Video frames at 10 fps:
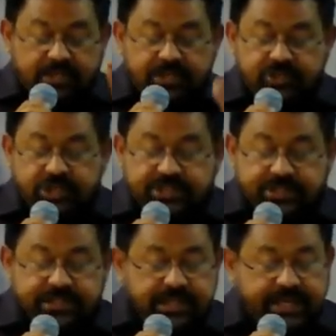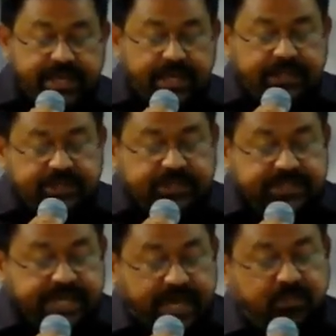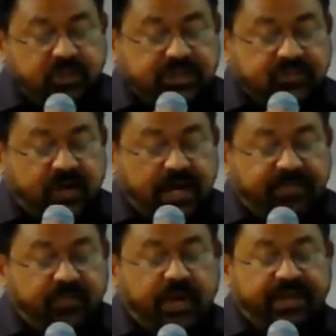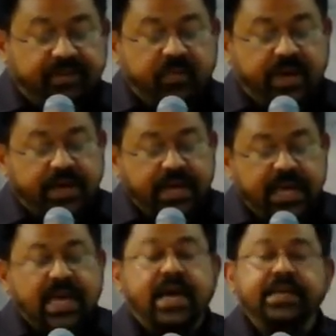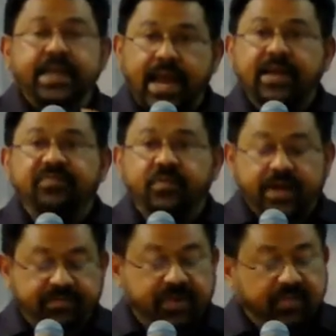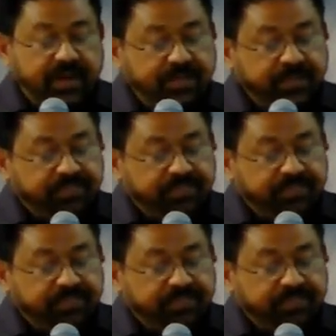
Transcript: Jesus, he, Jesus came to this world for everyone and died for everyone.